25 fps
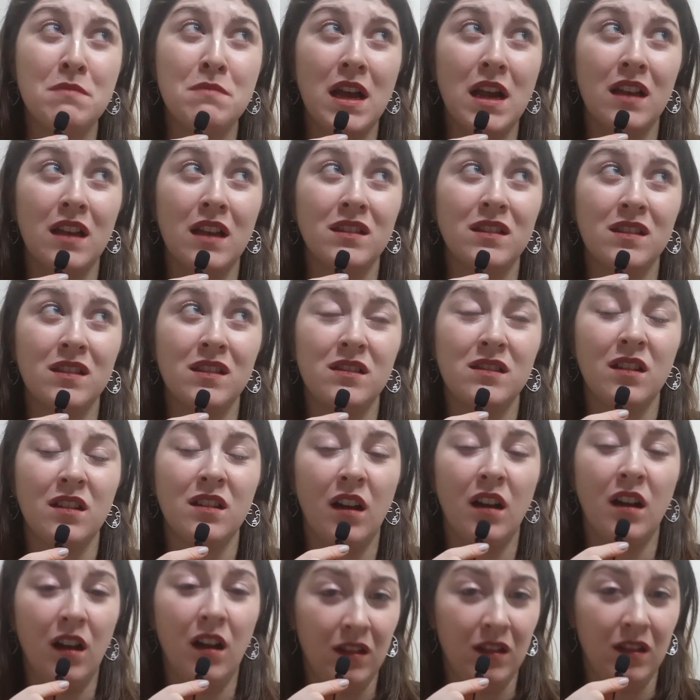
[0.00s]
as
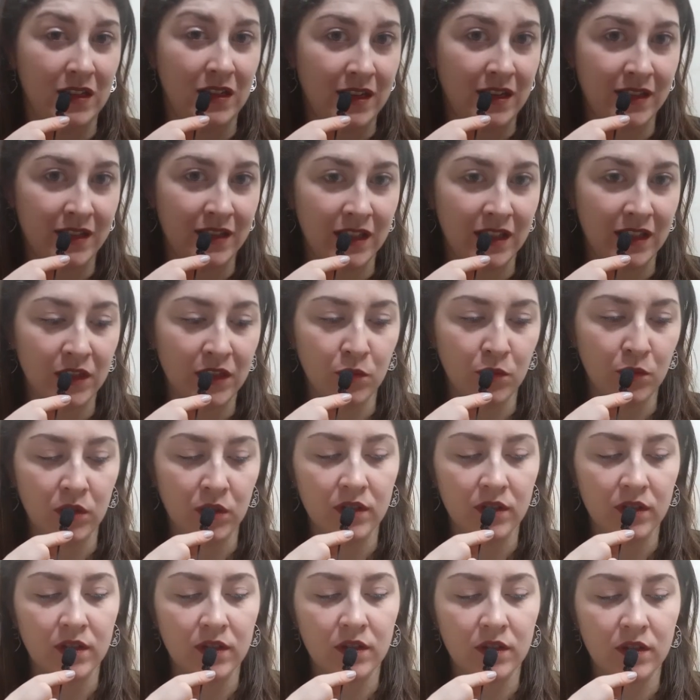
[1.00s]
tall as these
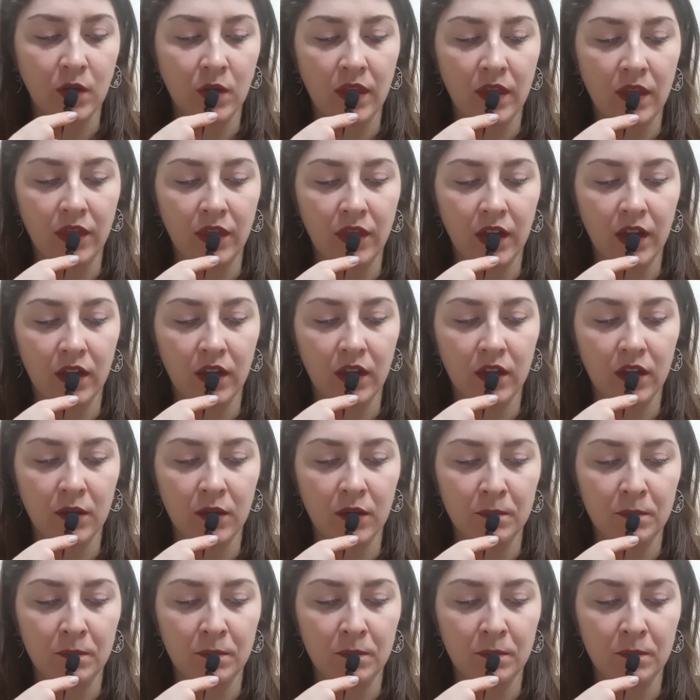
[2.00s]
ones, so I think